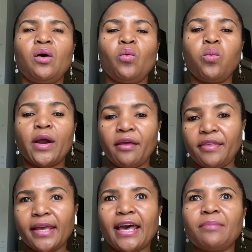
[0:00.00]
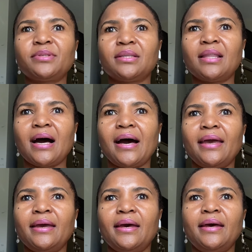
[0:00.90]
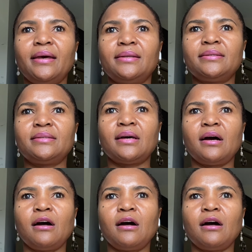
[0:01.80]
where the gaps lie and